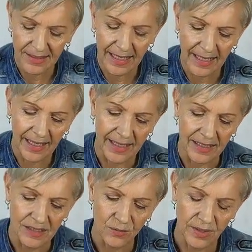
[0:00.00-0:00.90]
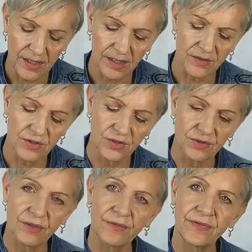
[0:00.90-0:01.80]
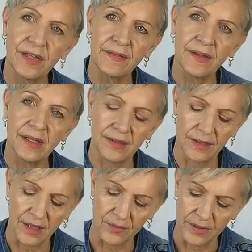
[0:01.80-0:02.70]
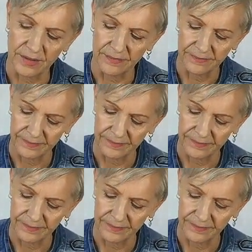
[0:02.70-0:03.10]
in hand with do not fear the unknown.